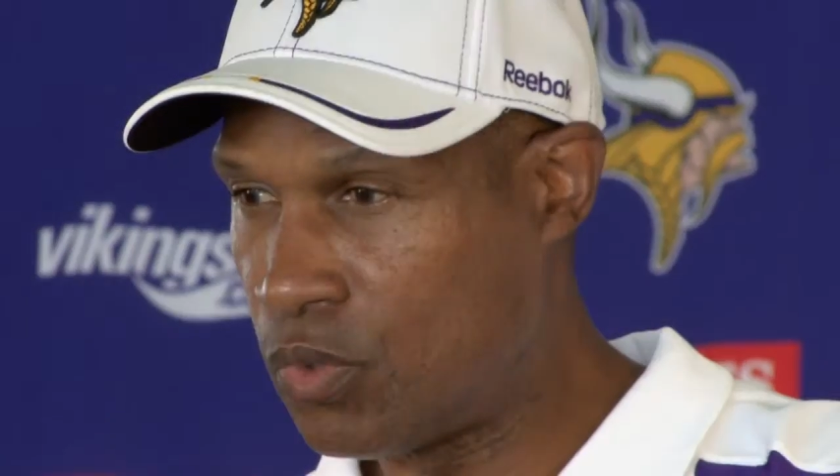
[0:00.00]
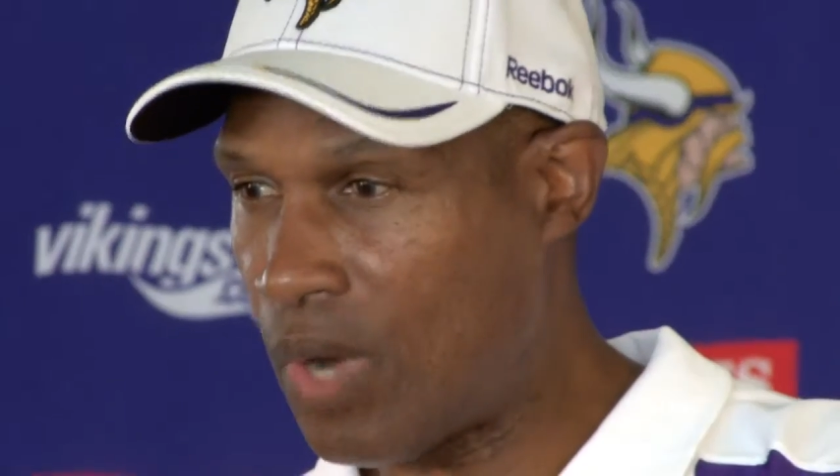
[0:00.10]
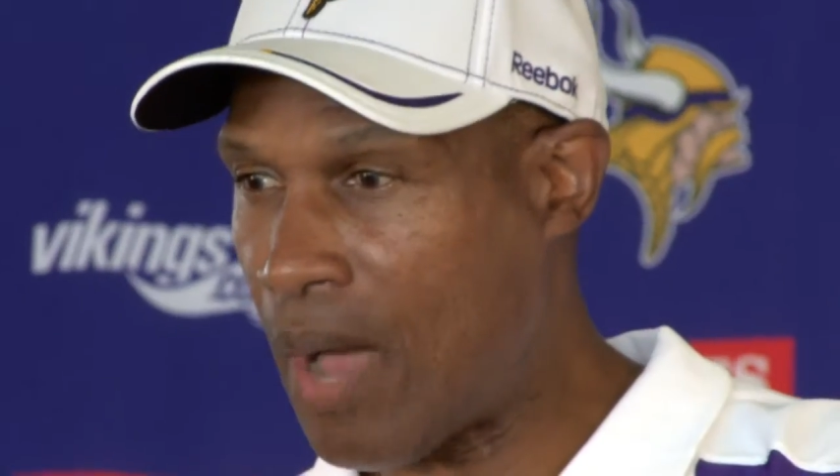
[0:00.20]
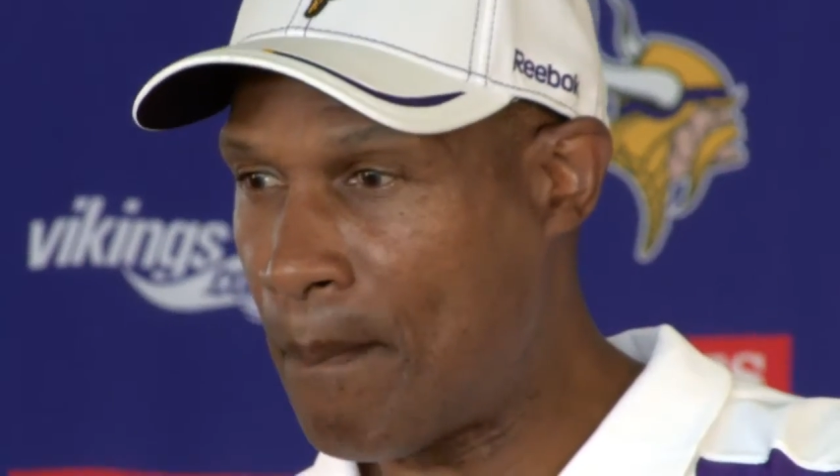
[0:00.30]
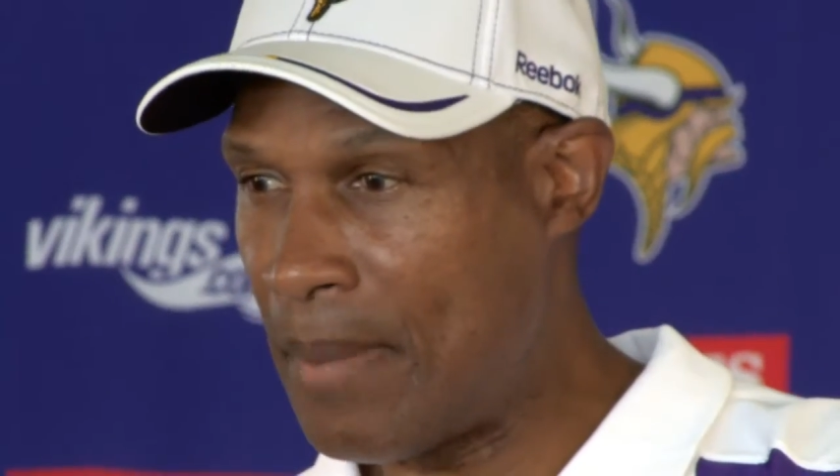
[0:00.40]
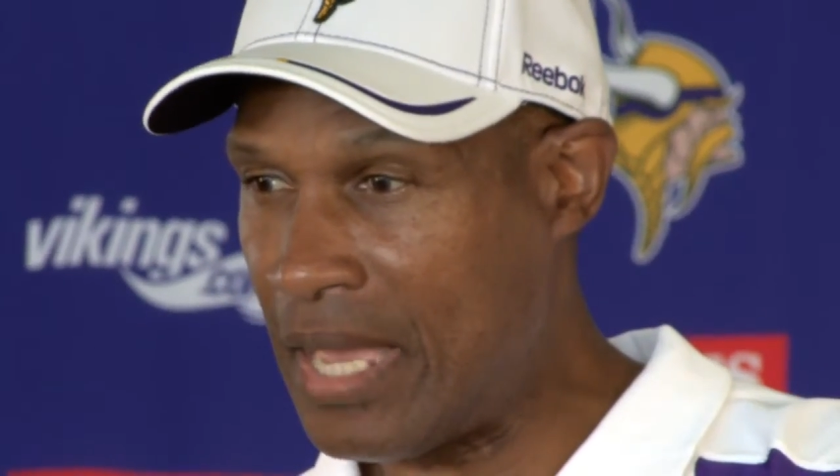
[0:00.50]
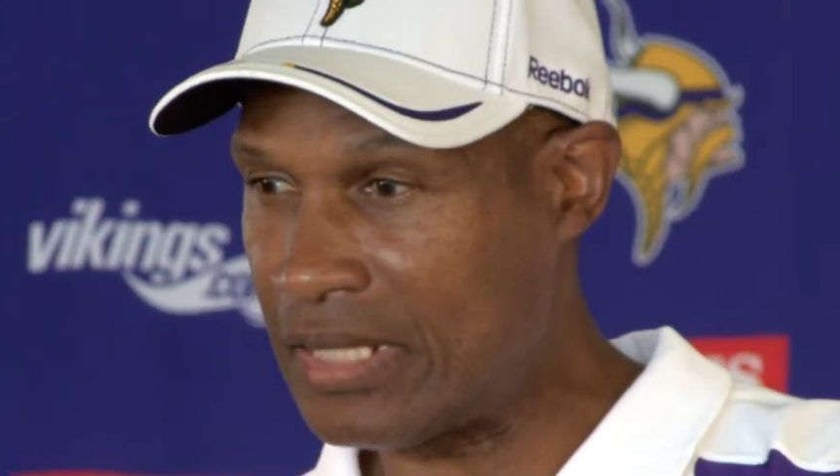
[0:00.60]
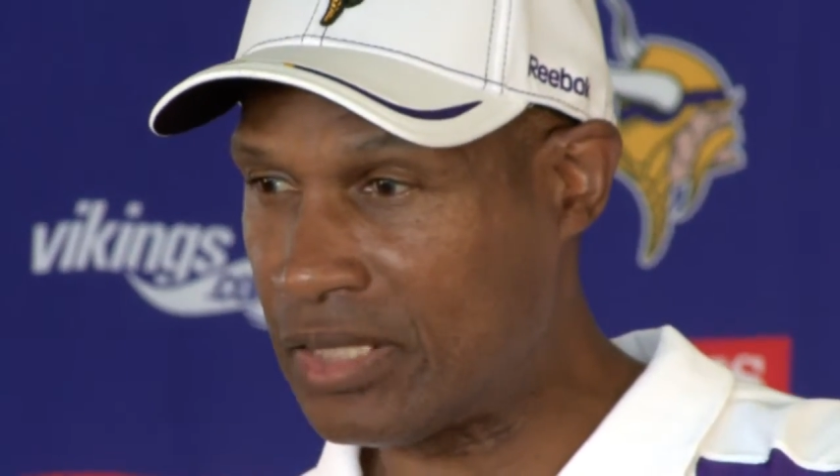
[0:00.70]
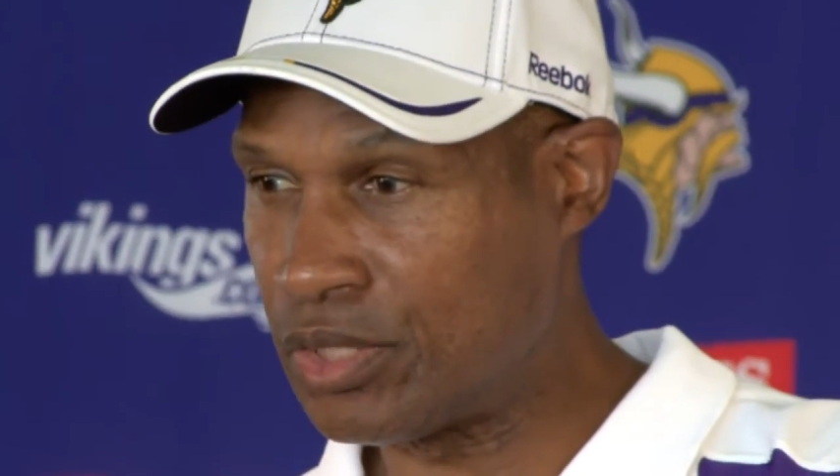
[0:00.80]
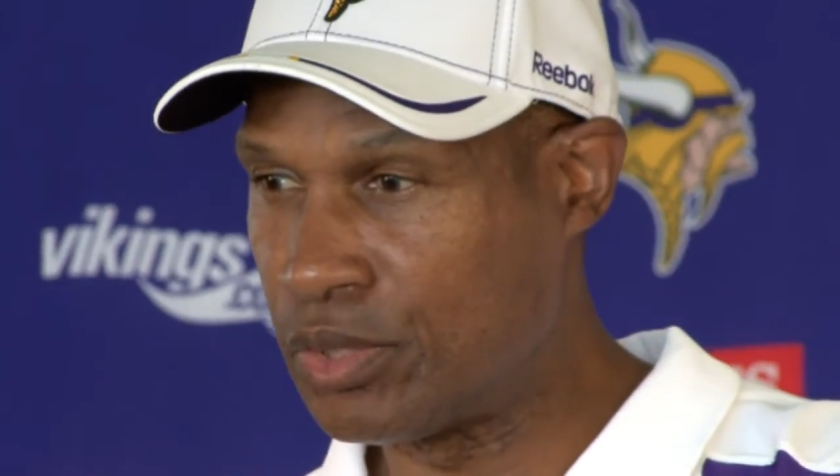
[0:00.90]
do our
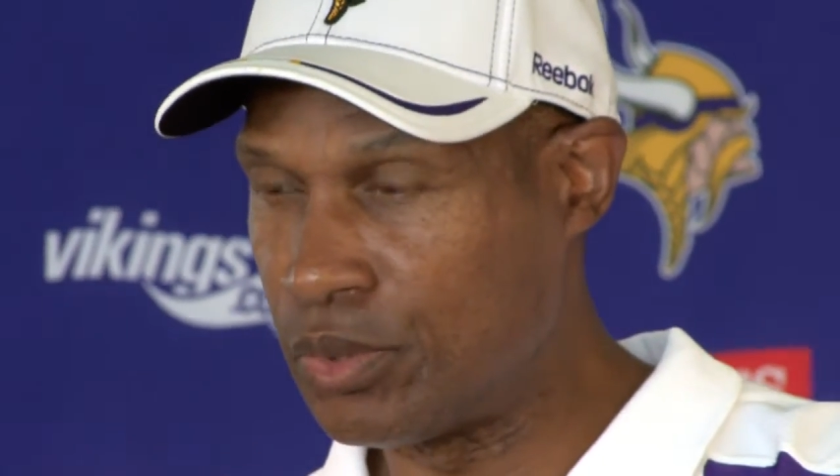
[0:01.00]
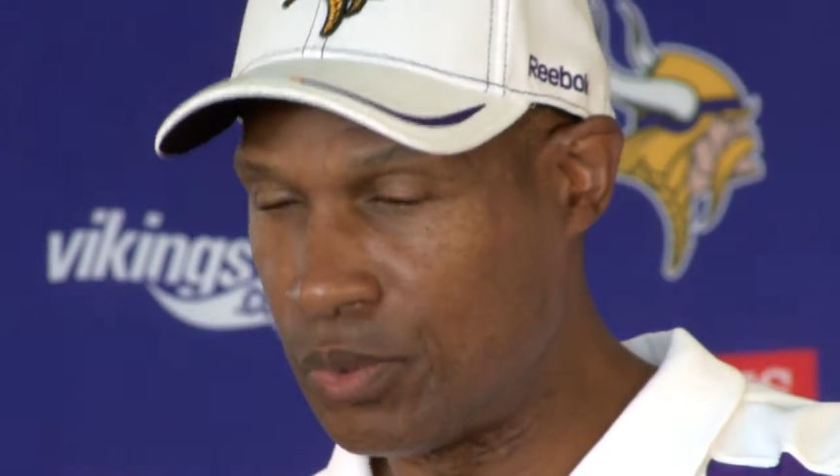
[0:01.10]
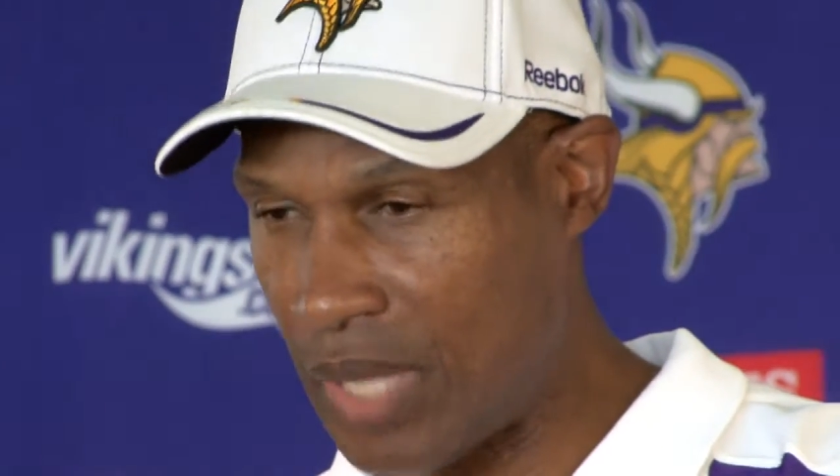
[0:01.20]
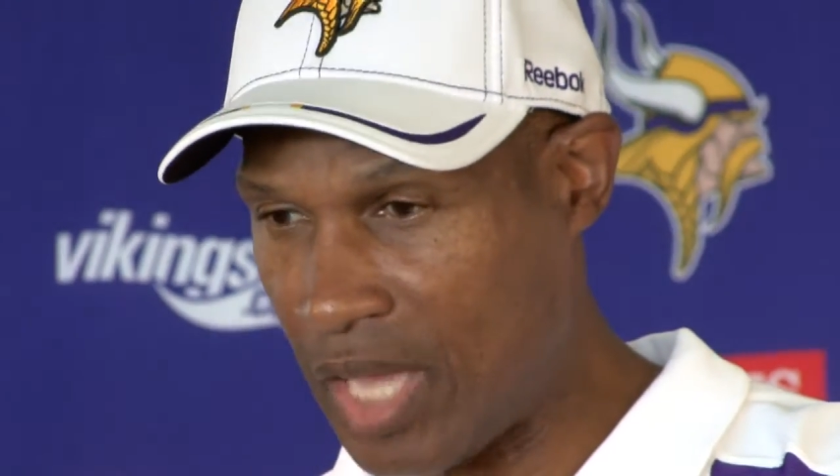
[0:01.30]
best to